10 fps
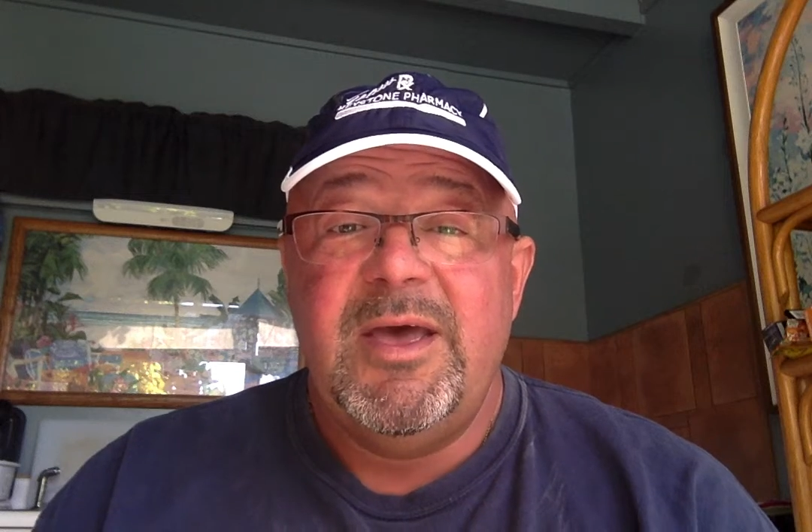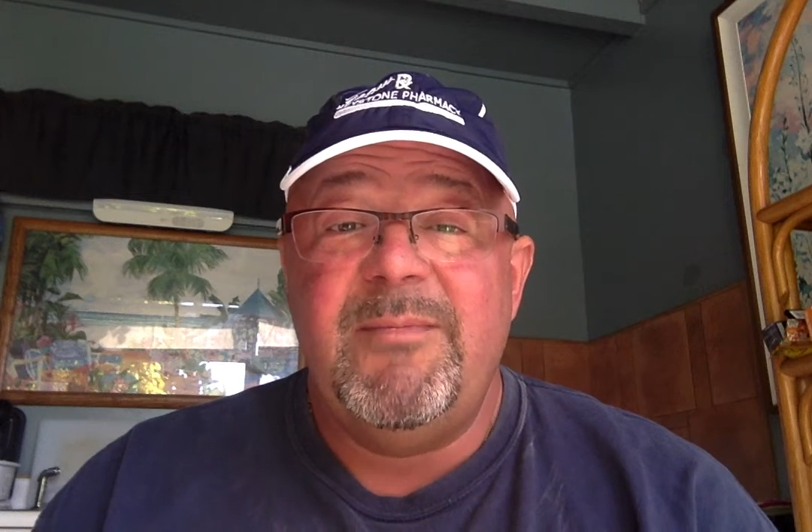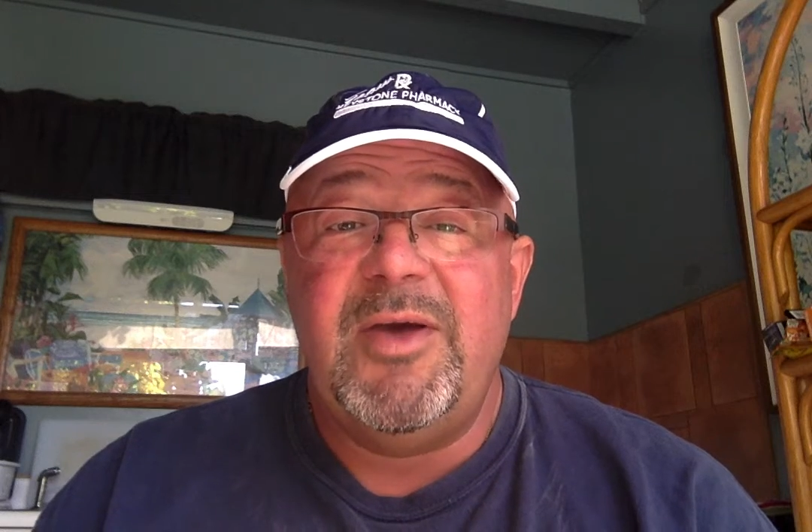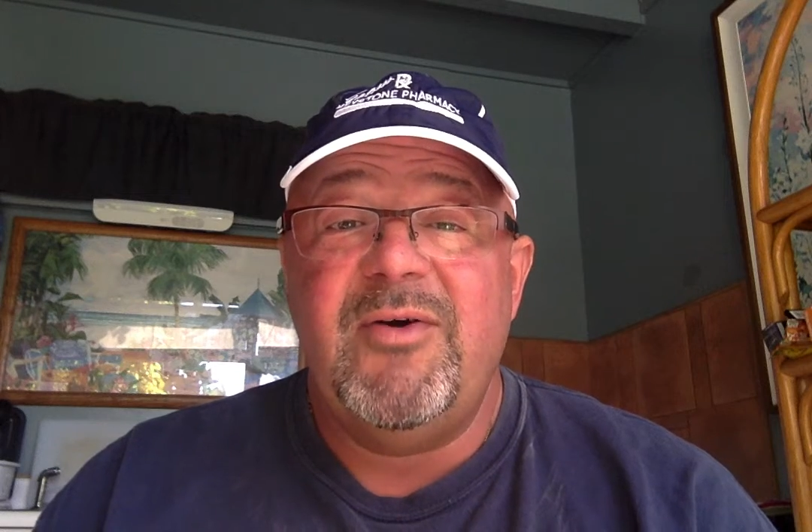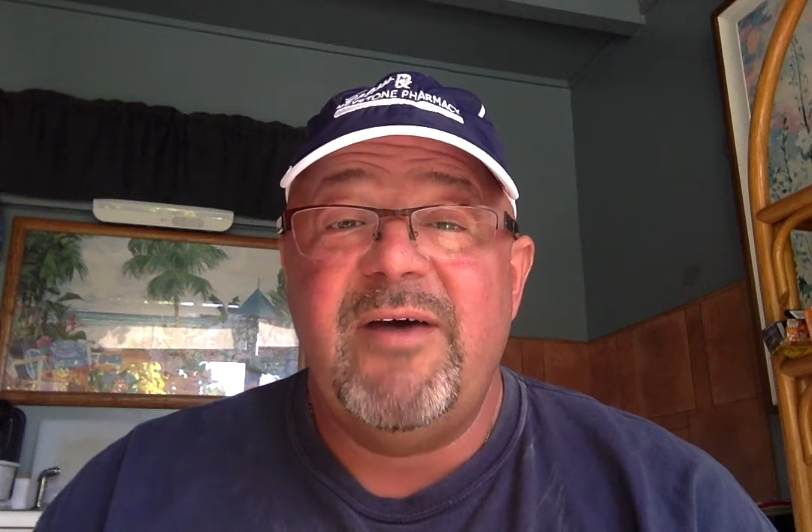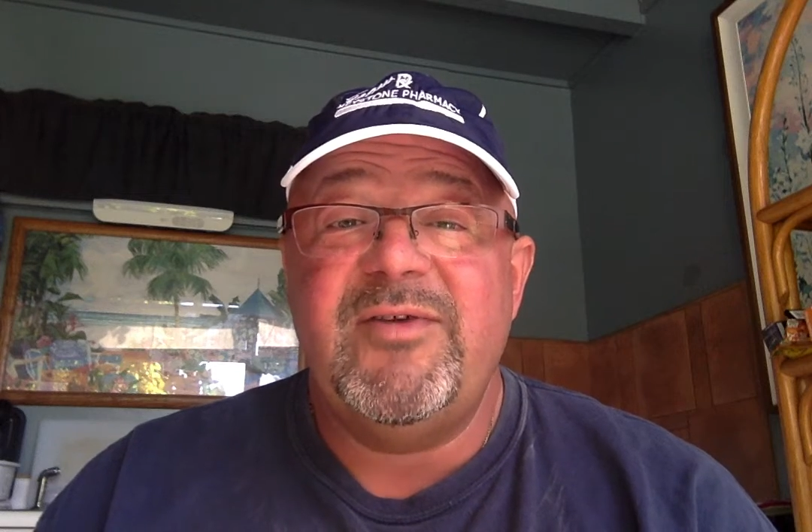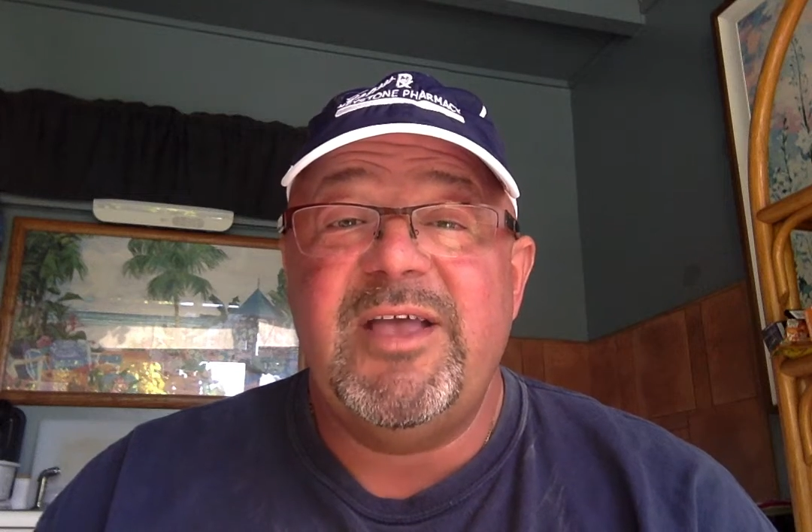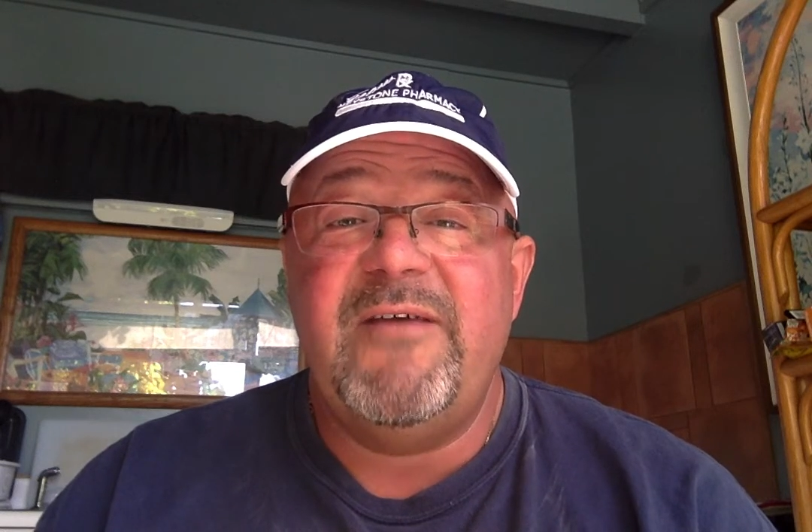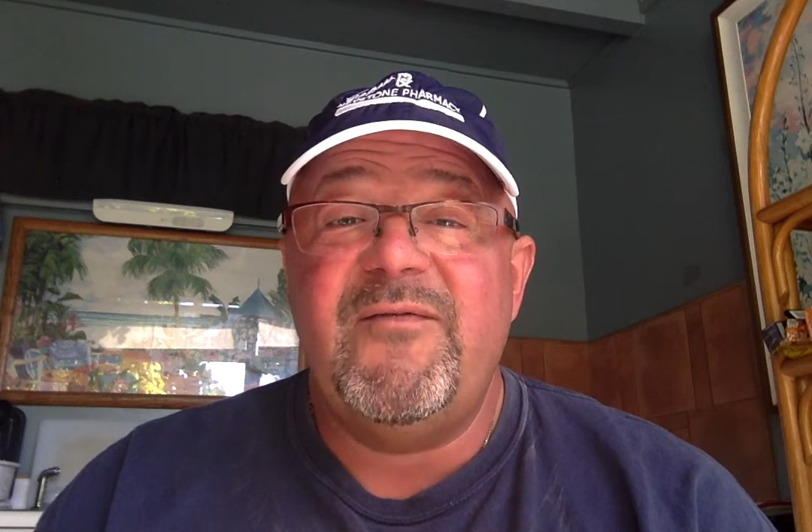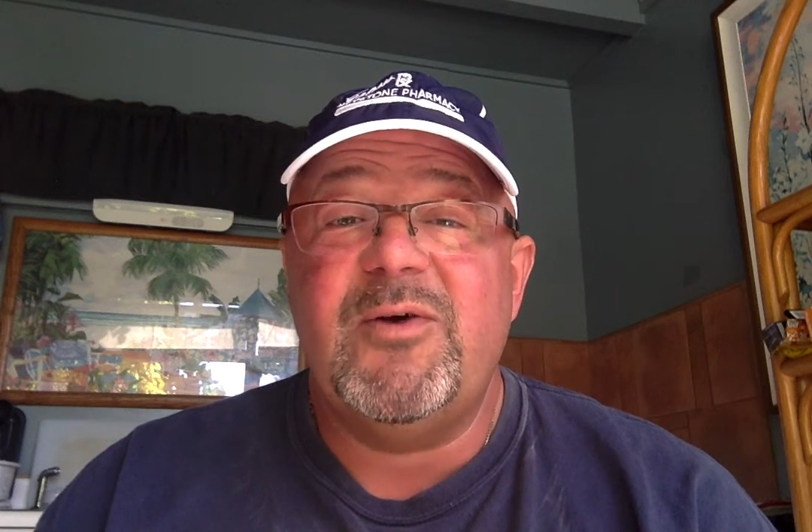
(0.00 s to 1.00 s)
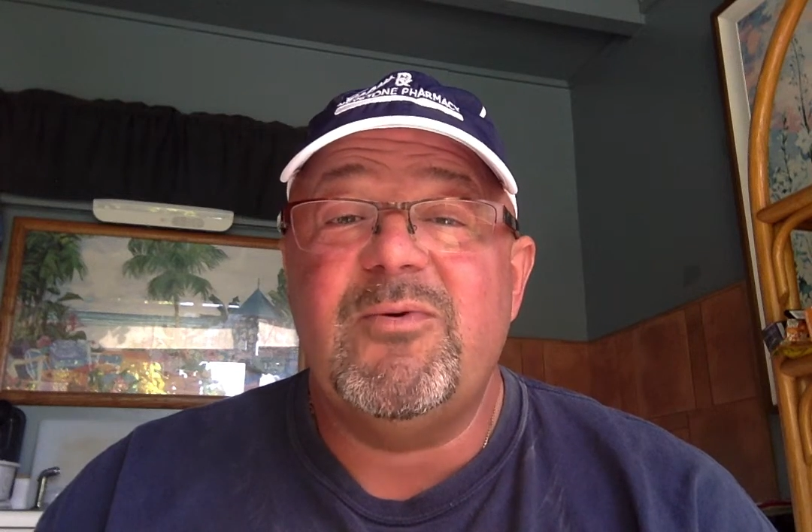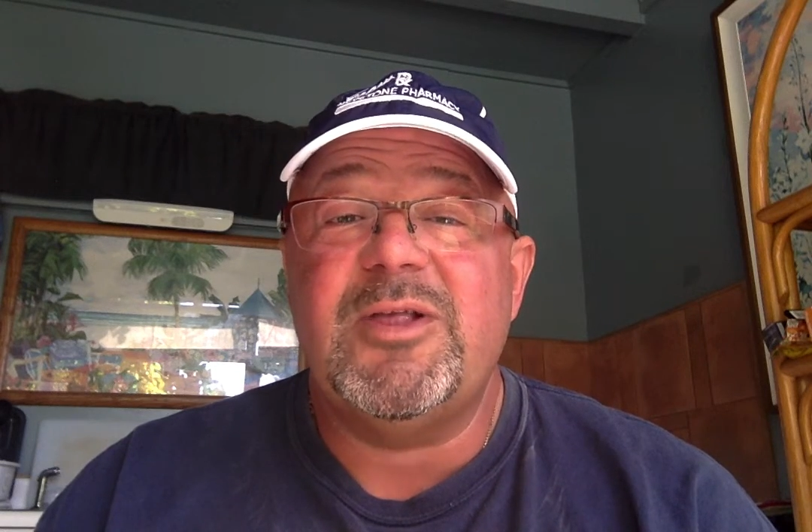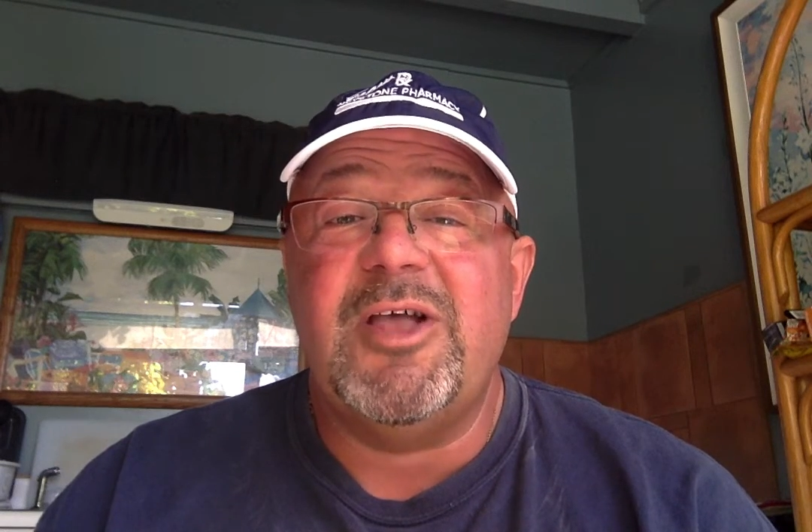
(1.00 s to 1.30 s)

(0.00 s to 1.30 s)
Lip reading: and may you have a day filled with